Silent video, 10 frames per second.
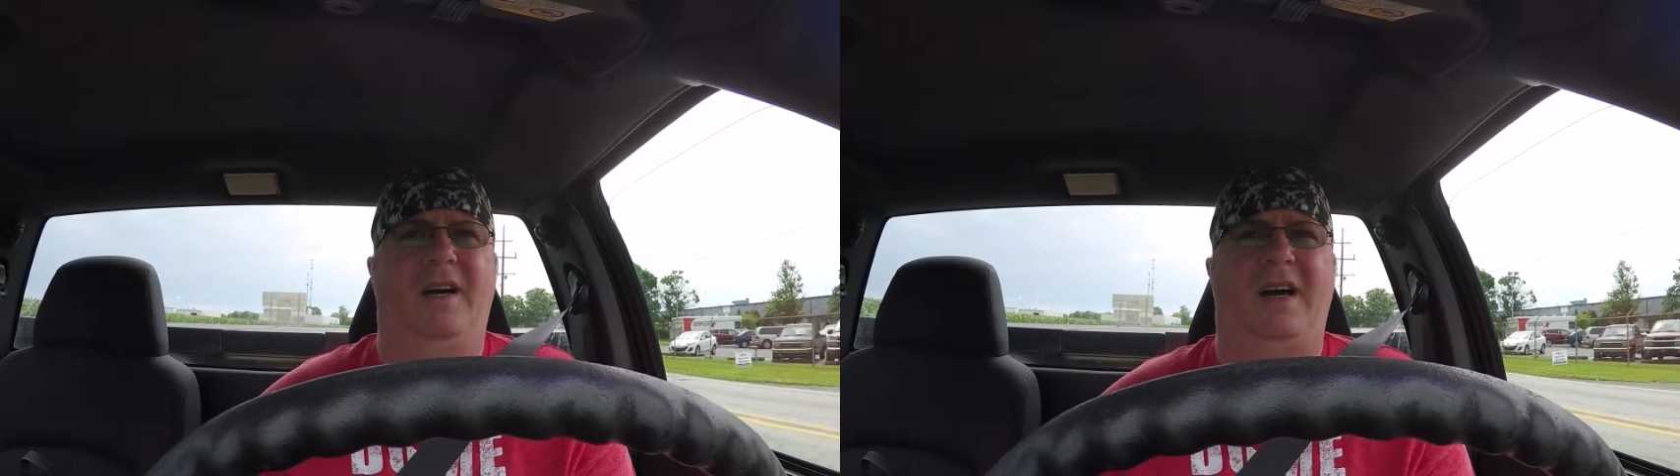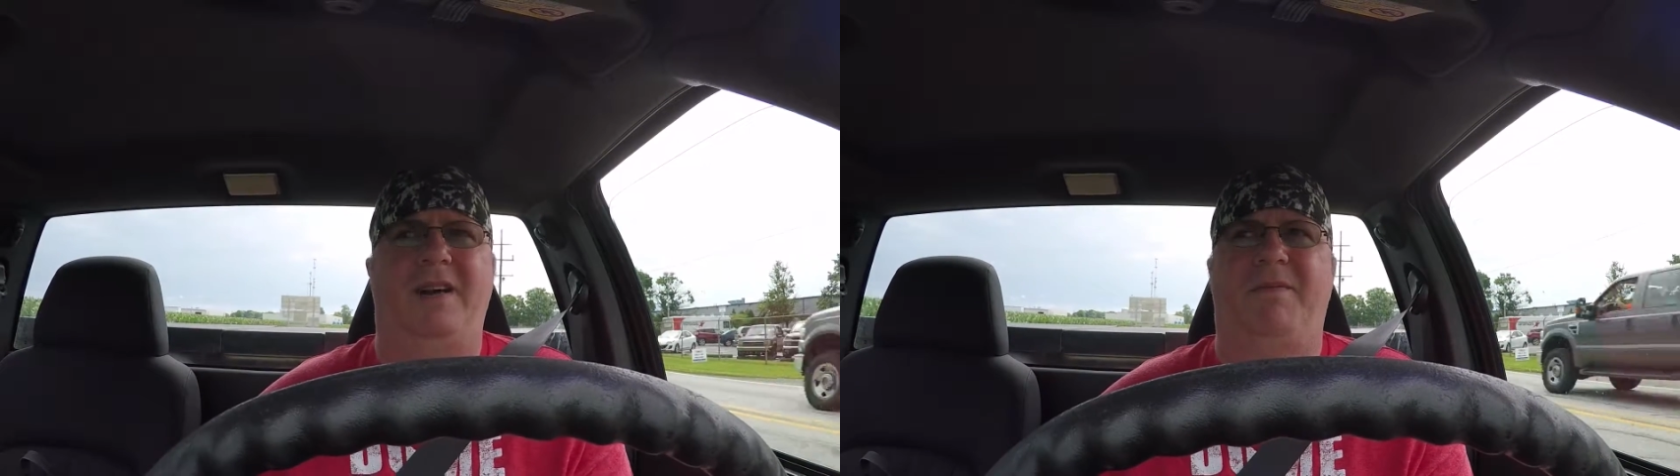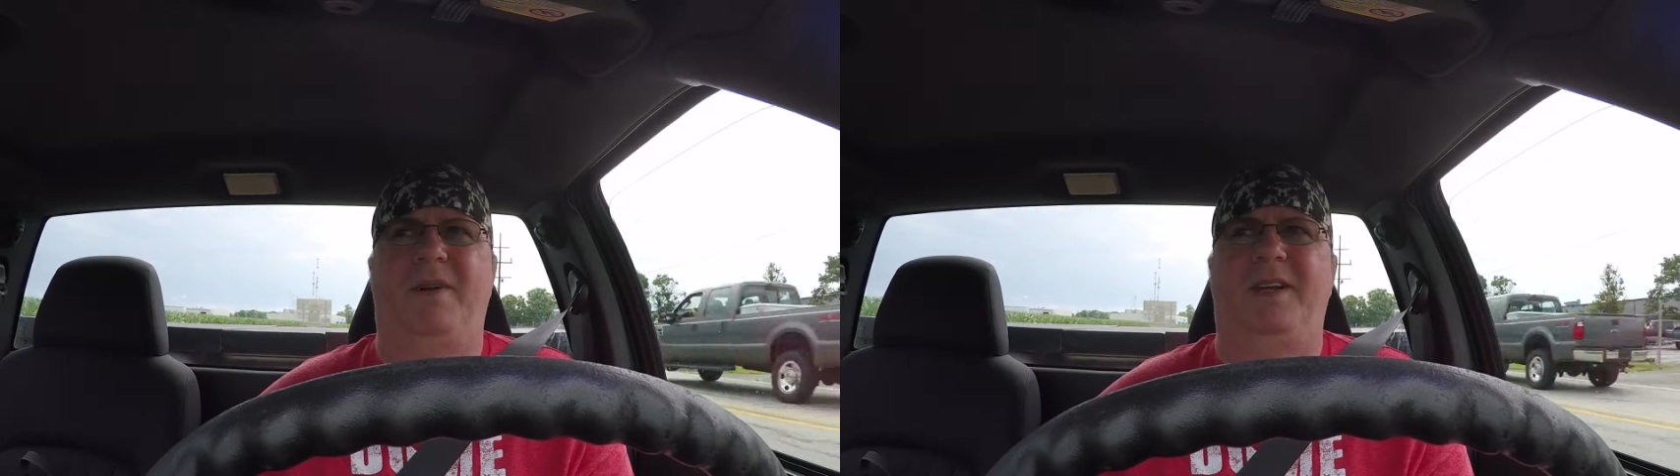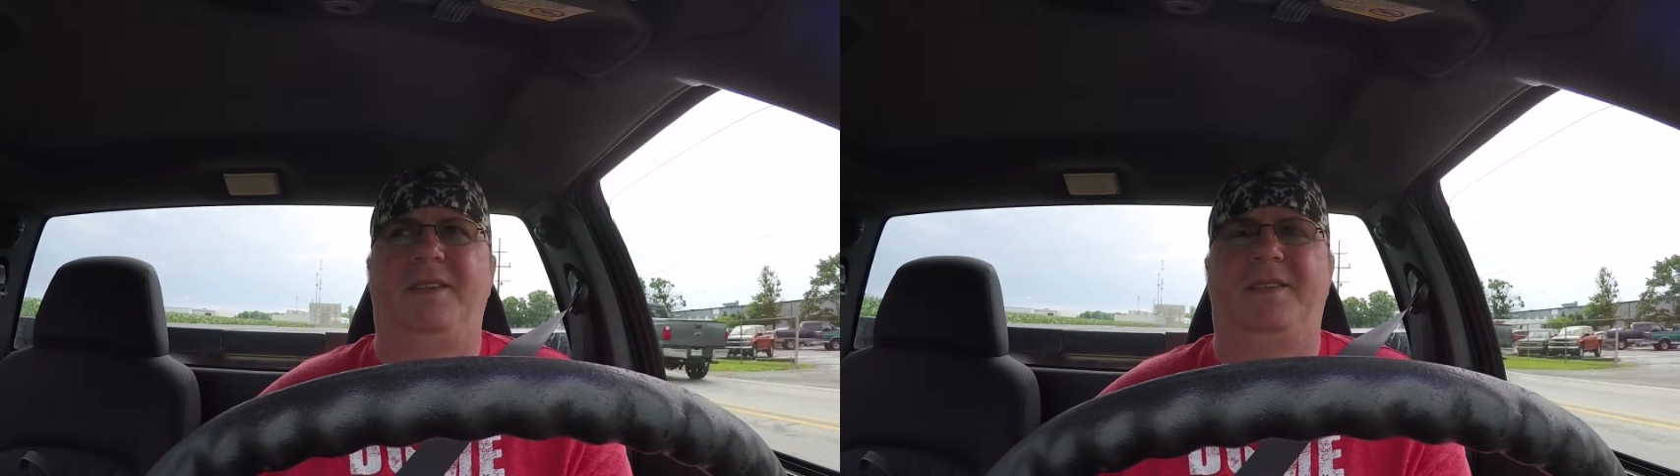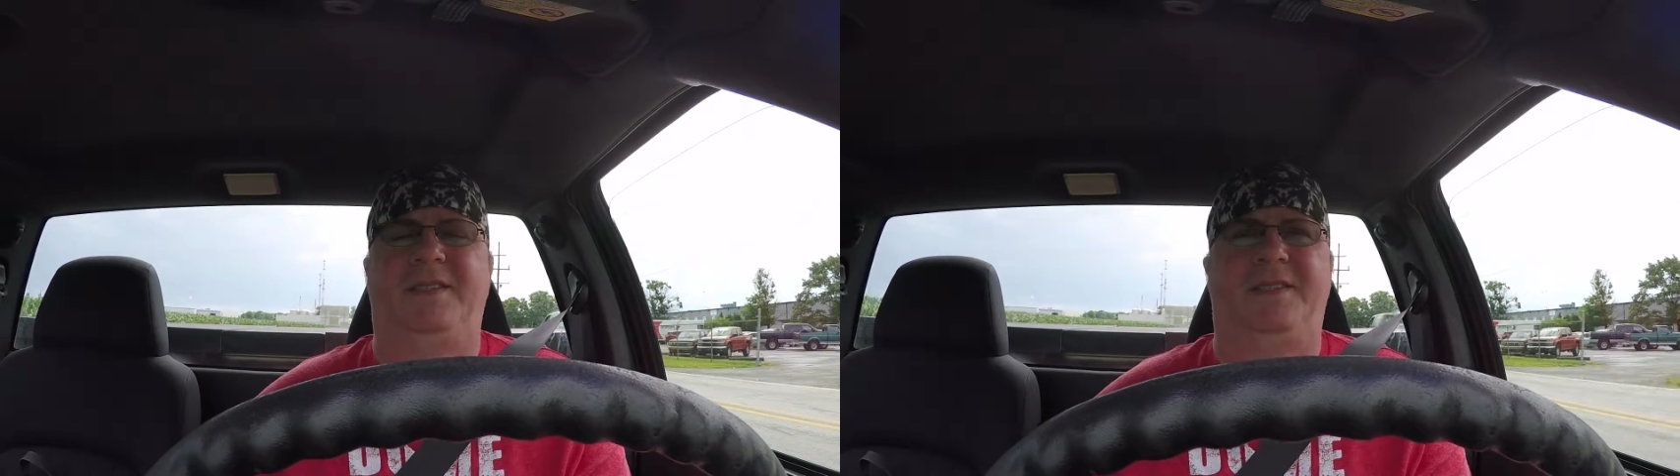I have read
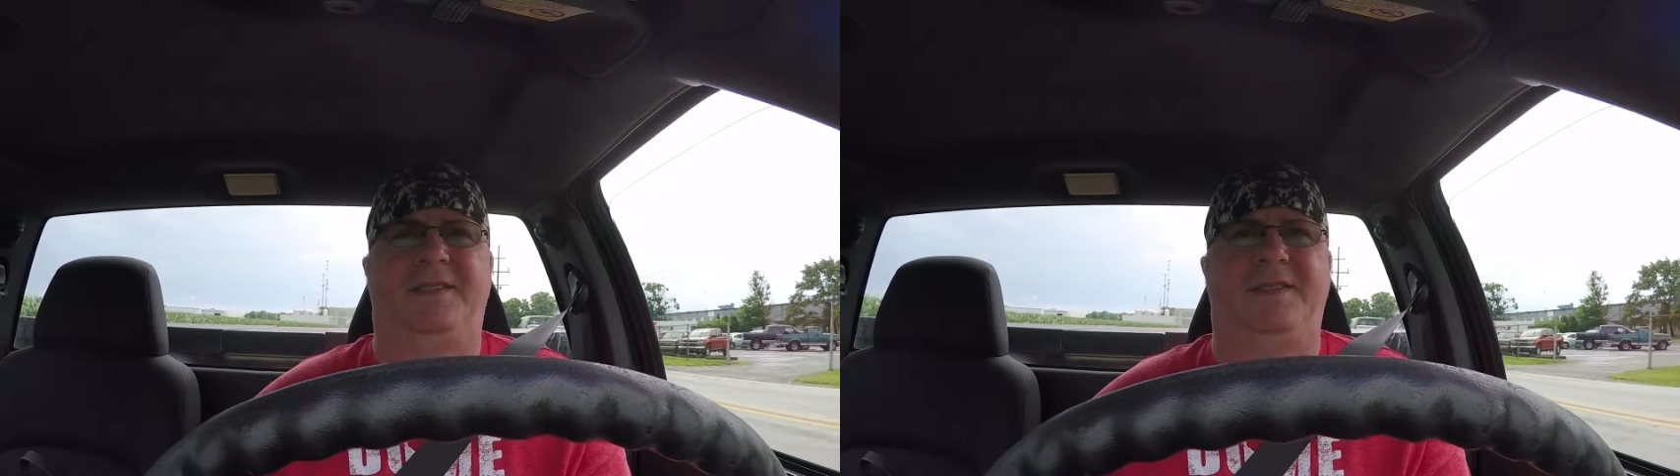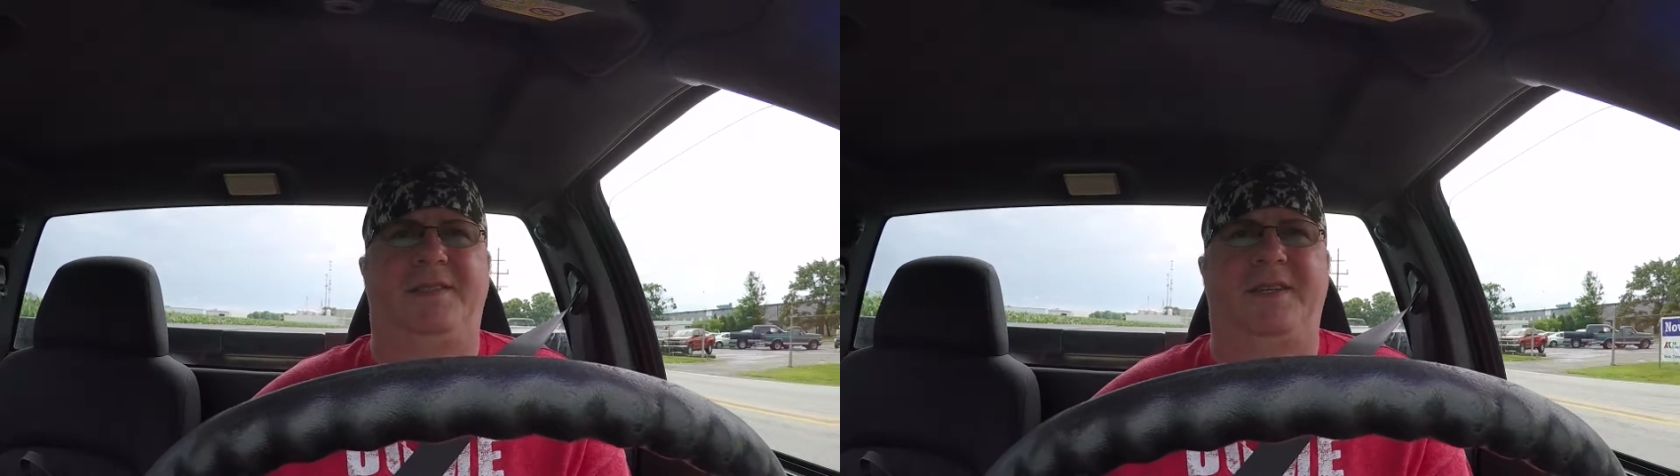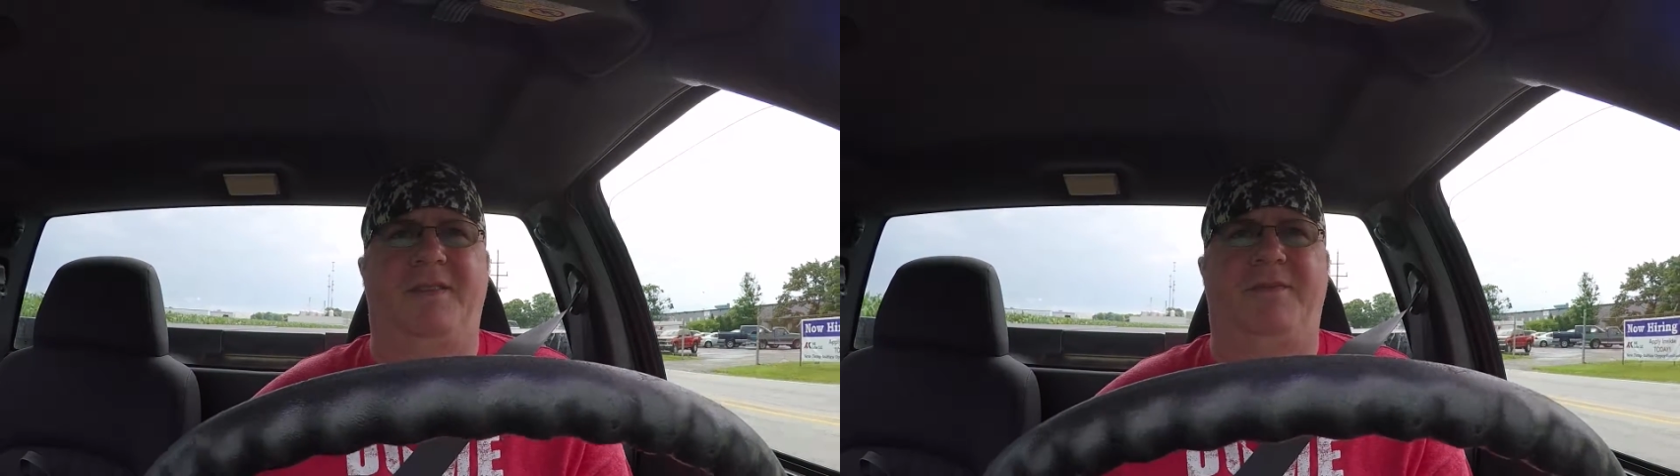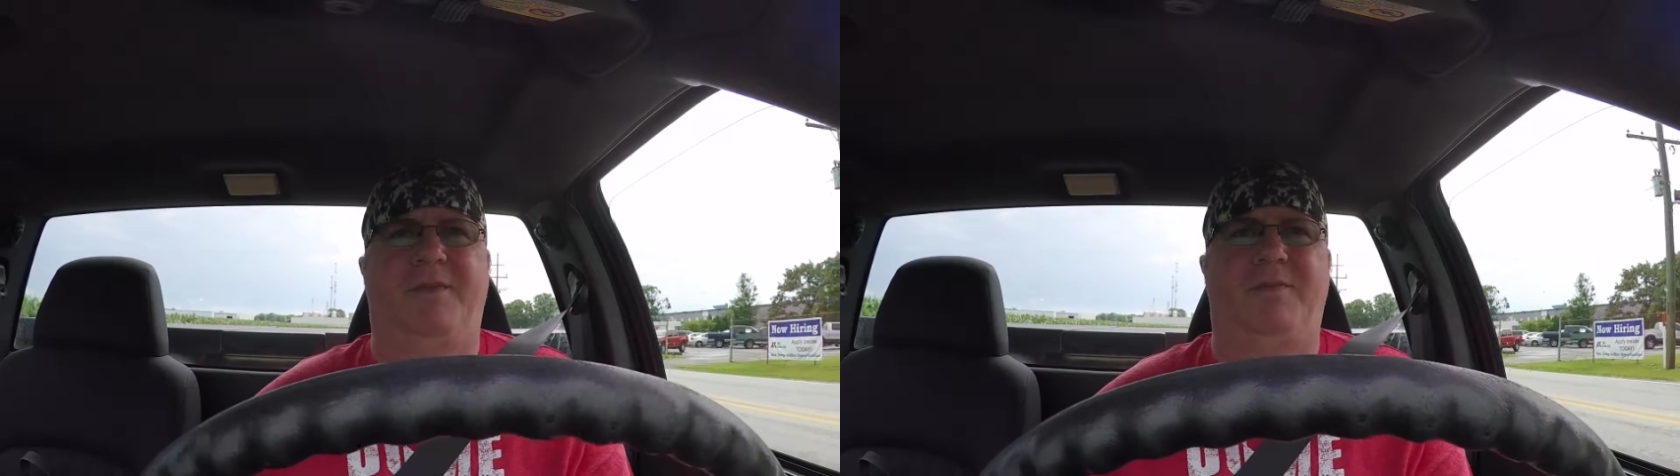several